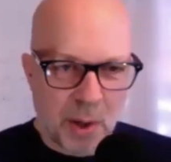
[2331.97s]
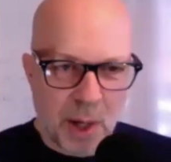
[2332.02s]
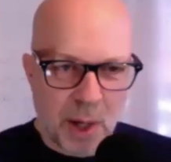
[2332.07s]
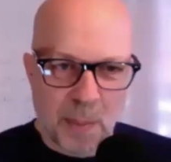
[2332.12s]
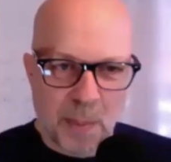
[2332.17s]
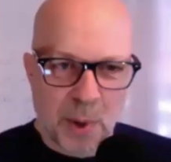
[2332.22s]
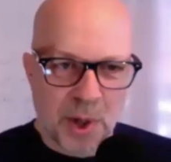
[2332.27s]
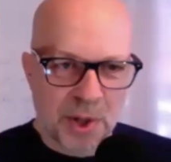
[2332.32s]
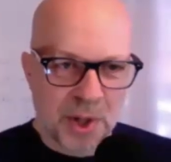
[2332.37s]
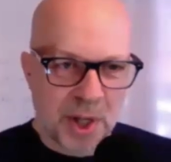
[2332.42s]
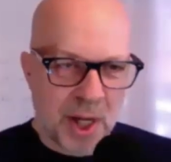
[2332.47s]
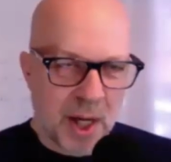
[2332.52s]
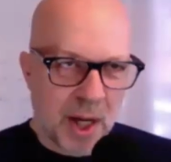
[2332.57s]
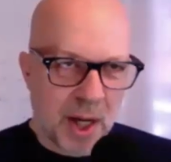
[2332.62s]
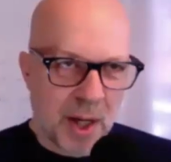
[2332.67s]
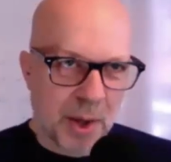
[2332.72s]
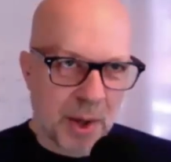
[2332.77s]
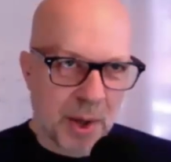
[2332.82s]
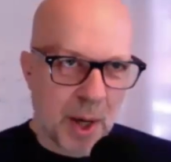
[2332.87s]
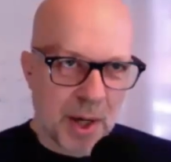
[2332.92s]
I appreciate
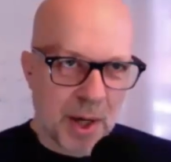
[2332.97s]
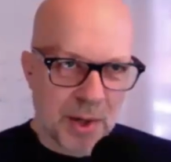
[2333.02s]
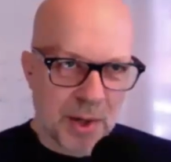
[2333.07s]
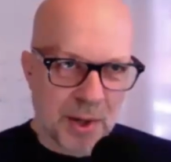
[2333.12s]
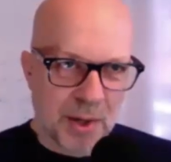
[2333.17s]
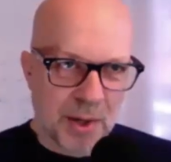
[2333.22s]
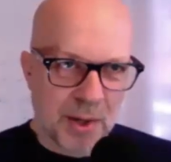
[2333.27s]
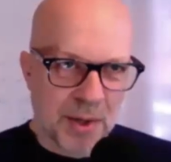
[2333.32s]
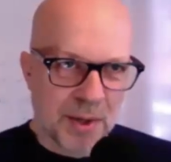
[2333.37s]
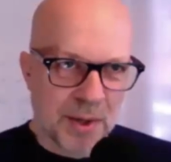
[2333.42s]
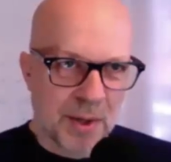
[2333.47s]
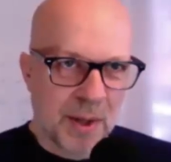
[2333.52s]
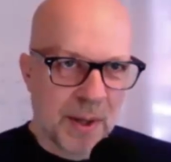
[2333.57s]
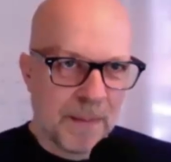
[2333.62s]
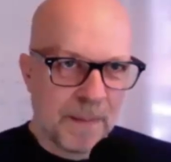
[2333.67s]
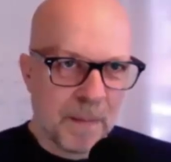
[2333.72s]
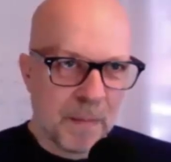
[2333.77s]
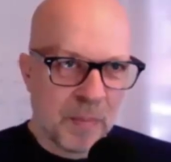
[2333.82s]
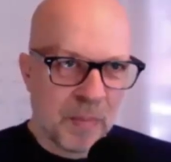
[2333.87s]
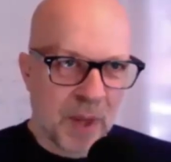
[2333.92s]
all the questions.
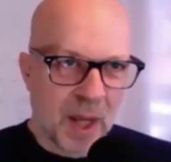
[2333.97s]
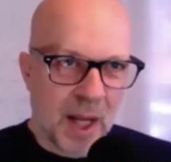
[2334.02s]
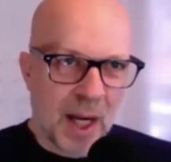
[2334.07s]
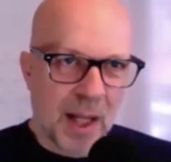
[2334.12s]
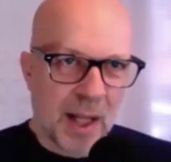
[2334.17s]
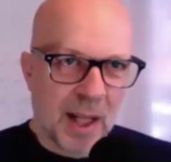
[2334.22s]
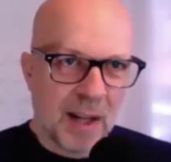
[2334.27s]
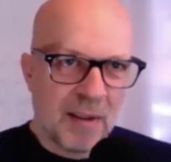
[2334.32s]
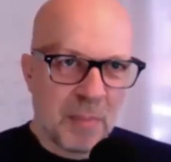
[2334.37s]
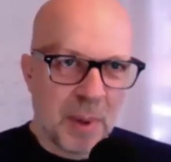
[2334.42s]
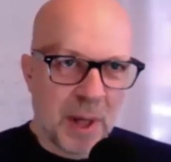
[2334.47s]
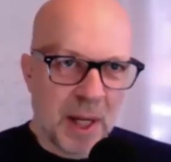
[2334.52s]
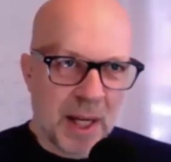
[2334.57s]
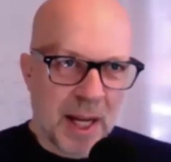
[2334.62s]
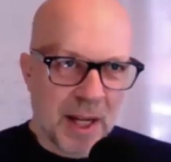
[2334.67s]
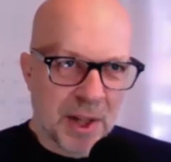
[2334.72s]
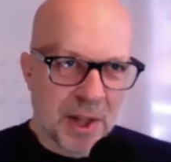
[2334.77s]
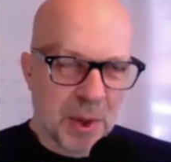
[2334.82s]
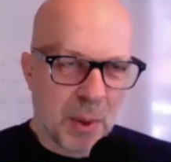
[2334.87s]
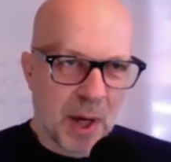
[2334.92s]
And I love being
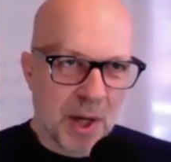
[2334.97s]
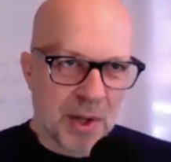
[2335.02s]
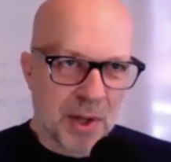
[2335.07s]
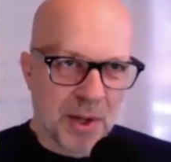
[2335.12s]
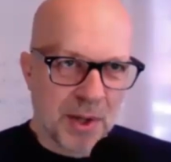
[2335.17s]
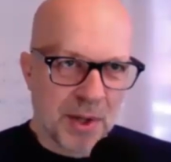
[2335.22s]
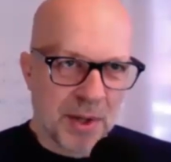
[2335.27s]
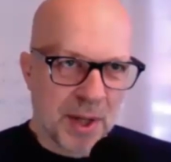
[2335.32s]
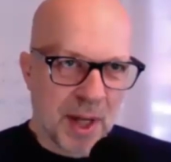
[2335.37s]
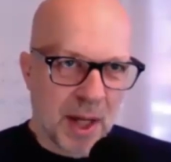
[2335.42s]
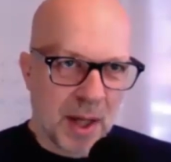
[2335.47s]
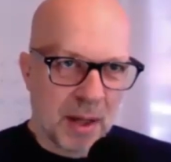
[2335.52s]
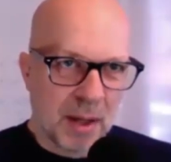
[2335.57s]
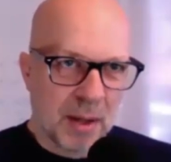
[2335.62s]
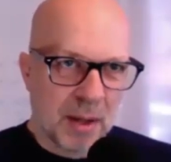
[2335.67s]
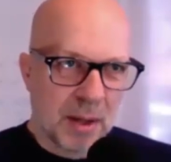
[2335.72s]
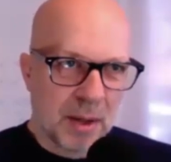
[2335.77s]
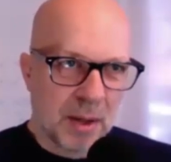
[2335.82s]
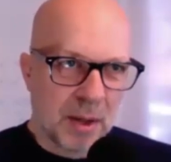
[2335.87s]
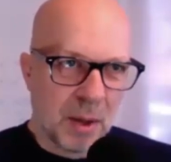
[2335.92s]
asked questions that
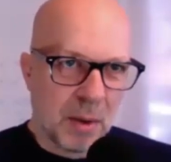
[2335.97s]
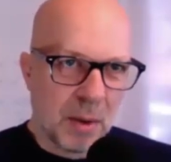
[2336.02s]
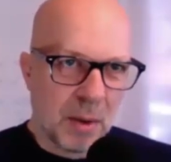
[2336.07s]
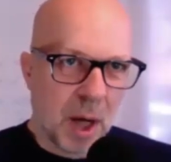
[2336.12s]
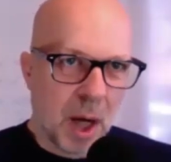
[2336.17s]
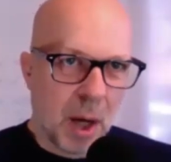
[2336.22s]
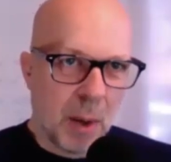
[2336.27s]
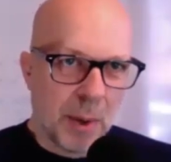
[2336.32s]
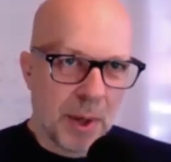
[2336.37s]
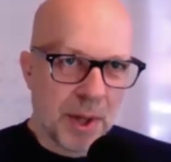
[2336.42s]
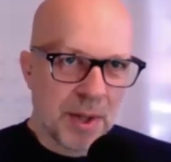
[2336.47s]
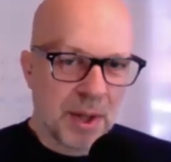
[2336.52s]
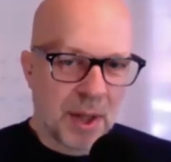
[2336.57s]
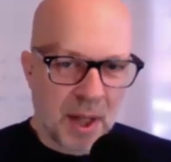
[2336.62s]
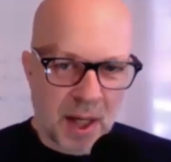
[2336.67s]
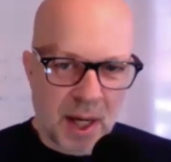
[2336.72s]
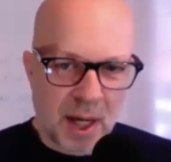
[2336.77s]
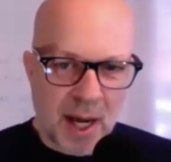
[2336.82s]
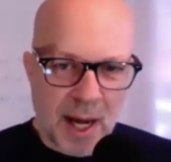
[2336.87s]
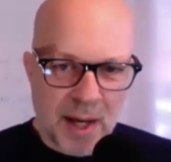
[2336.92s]
don't always
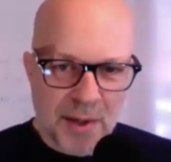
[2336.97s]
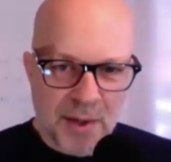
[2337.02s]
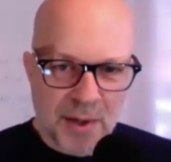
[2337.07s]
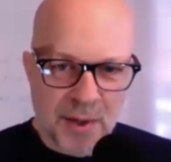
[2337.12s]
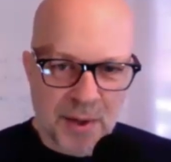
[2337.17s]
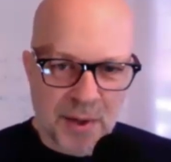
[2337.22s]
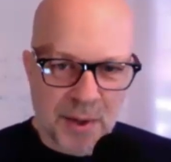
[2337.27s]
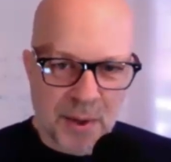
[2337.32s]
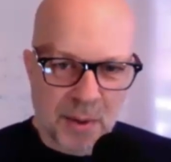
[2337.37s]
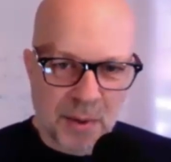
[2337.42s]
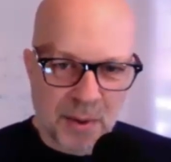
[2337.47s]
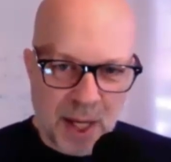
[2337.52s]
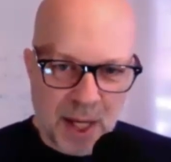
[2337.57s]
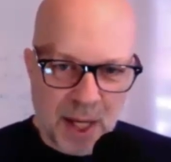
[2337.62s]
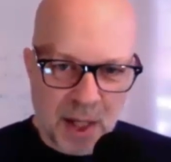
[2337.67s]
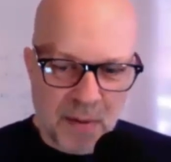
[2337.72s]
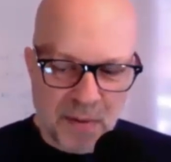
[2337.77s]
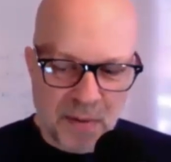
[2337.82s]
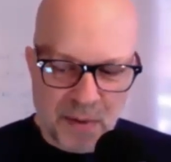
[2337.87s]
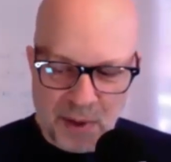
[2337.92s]
get asked. So
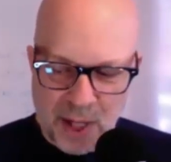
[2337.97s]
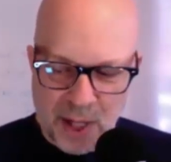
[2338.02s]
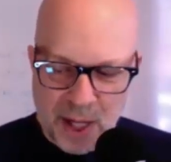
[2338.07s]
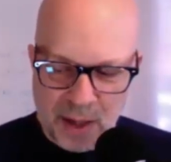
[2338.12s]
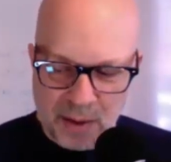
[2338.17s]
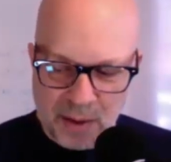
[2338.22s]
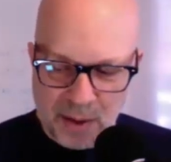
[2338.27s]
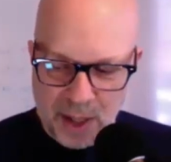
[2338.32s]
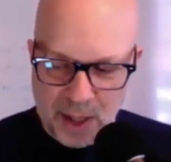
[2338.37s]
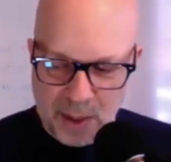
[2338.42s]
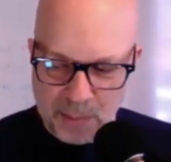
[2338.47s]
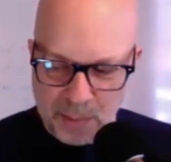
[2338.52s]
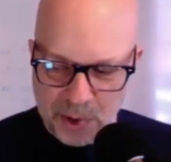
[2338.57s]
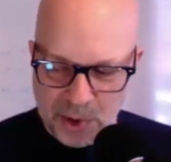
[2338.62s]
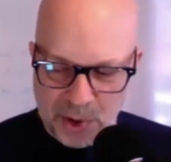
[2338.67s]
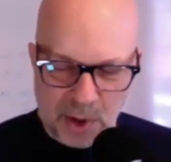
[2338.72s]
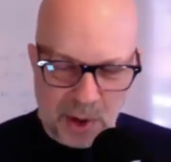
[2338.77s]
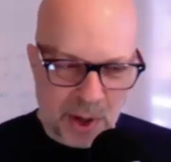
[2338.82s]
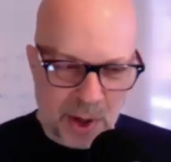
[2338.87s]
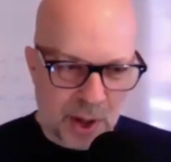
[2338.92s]
thank you for that. I'm
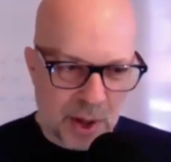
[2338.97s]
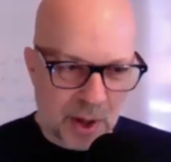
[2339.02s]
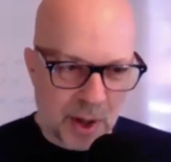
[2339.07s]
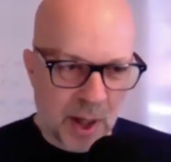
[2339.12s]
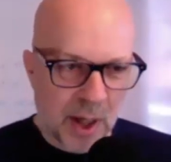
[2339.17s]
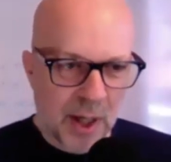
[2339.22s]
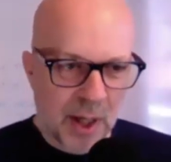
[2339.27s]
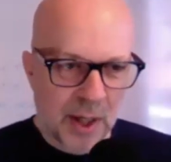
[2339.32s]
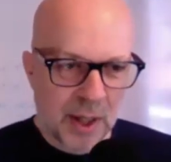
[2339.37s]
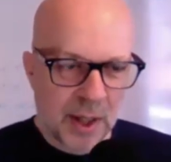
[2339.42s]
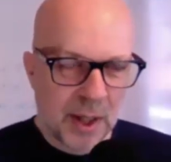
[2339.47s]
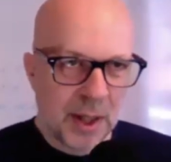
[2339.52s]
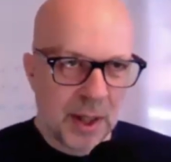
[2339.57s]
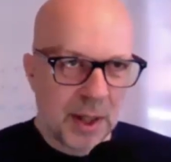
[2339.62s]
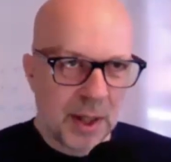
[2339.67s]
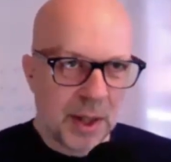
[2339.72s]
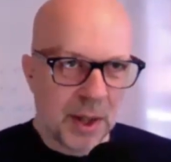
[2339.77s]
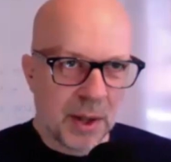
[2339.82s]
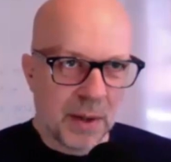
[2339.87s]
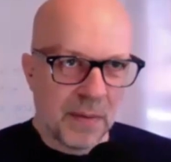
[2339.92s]
sure
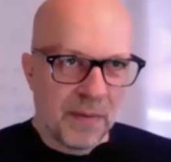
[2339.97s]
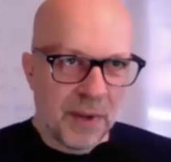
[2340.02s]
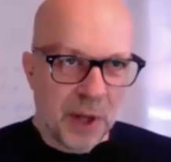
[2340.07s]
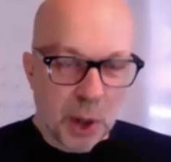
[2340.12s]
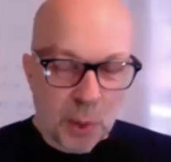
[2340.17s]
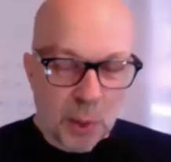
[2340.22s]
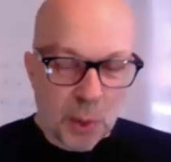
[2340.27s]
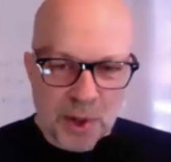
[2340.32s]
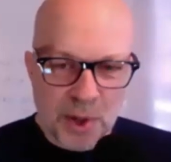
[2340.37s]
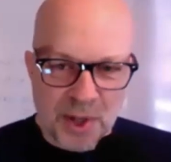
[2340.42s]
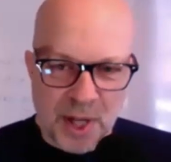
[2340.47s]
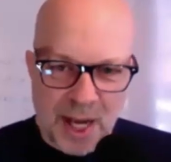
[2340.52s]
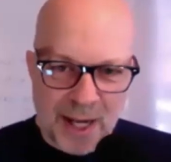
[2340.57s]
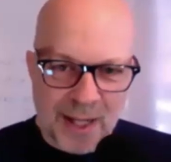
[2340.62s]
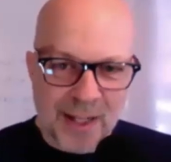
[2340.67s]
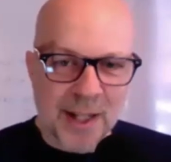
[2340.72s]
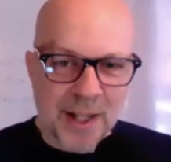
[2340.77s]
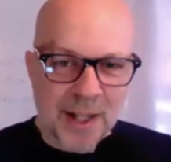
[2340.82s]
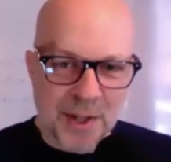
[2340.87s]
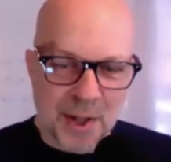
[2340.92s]
your viewers
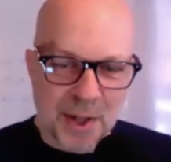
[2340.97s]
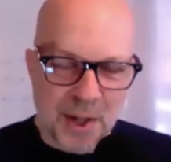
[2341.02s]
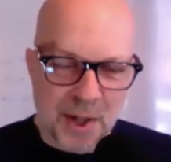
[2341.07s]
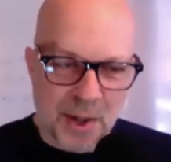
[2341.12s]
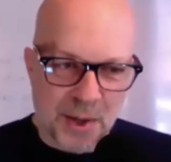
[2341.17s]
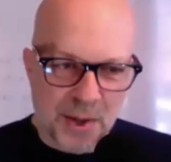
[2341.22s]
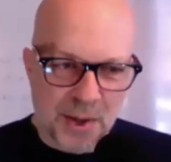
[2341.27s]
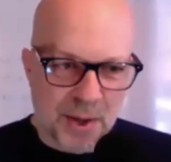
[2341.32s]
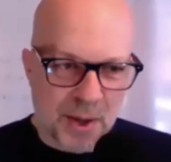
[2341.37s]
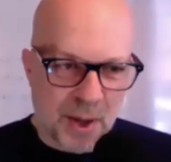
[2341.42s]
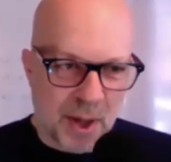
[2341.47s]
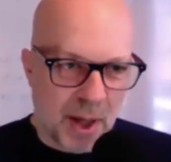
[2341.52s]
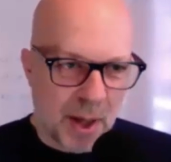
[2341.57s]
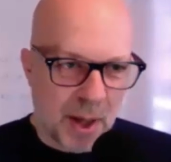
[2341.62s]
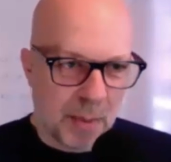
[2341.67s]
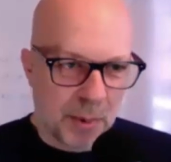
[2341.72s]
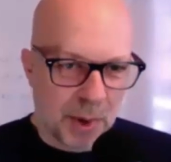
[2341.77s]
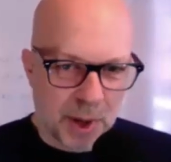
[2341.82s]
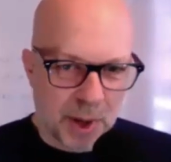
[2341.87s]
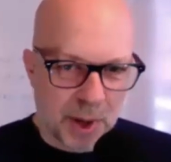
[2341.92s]
and listeners
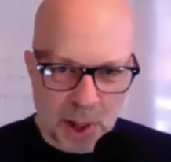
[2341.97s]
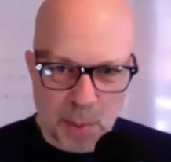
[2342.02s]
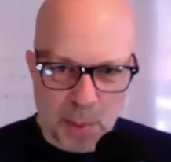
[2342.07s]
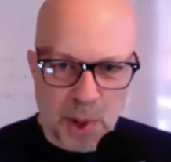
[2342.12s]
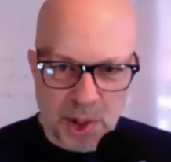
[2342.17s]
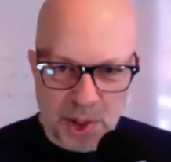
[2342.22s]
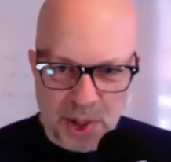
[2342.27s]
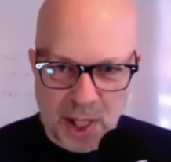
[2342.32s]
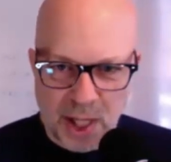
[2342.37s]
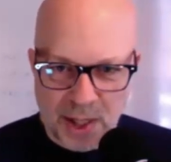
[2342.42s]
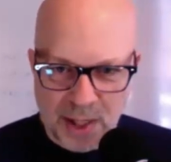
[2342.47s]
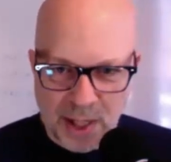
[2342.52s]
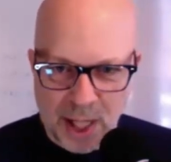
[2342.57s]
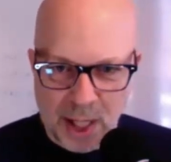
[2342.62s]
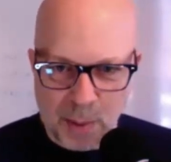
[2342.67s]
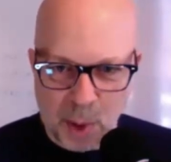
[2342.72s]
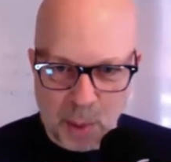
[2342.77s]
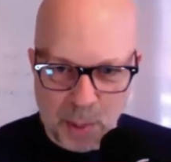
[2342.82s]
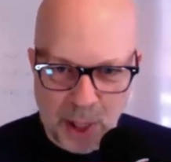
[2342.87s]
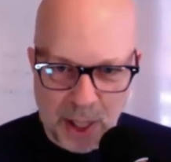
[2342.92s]
really appreciate that
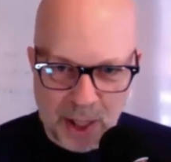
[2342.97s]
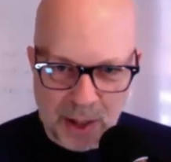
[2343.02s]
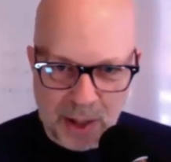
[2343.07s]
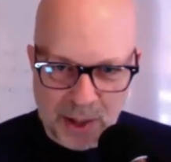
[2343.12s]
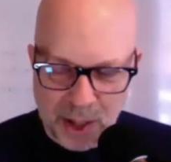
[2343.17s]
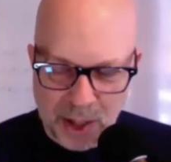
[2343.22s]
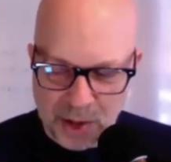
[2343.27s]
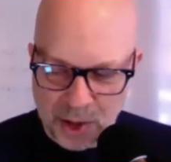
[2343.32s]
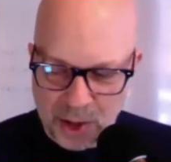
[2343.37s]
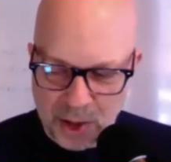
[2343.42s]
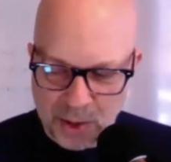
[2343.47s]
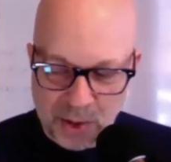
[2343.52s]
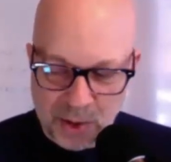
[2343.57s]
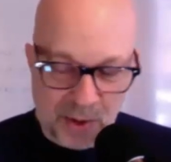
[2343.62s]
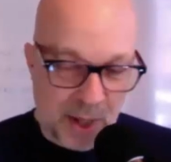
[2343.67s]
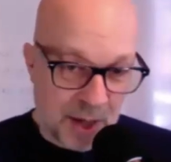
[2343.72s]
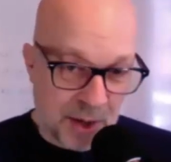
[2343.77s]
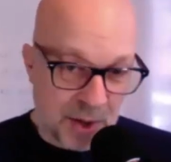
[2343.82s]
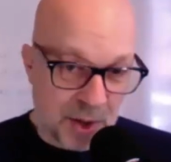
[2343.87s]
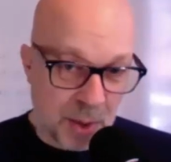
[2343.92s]
about paying attention to you. So
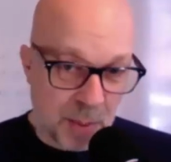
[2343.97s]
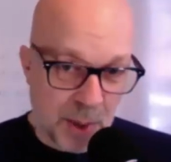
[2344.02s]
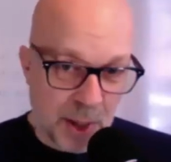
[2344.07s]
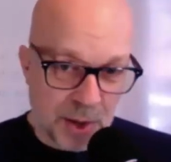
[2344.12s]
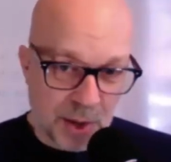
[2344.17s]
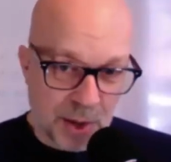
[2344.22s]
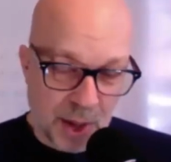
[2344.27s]
thanks so much.